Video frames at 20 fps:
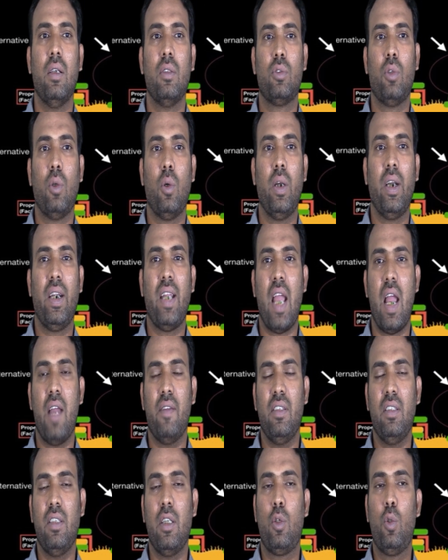So it
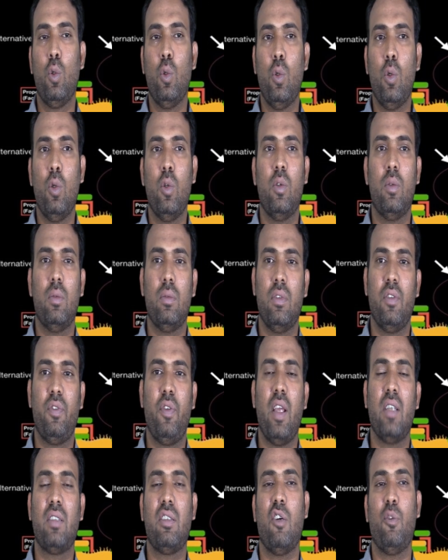has the two
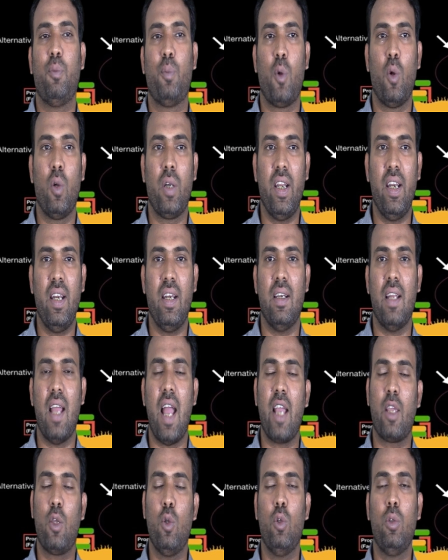phases of protein,
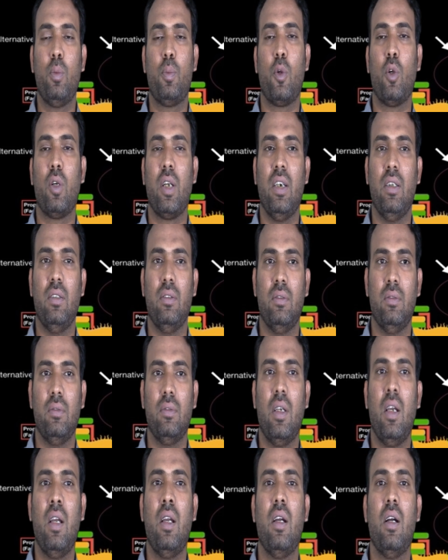acute
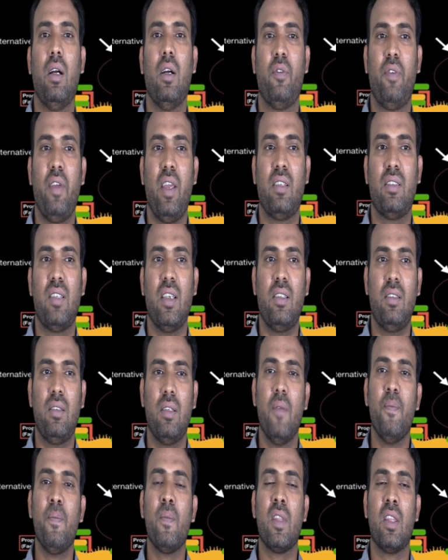protein
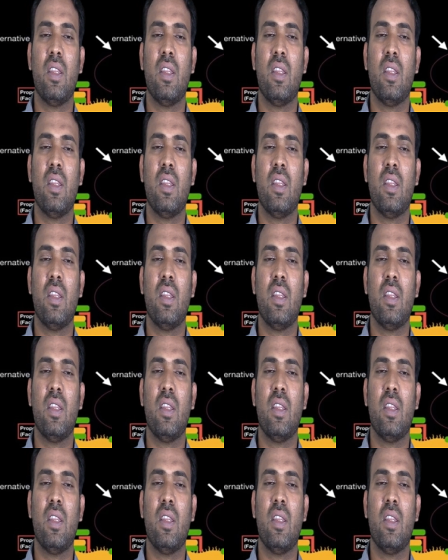phases.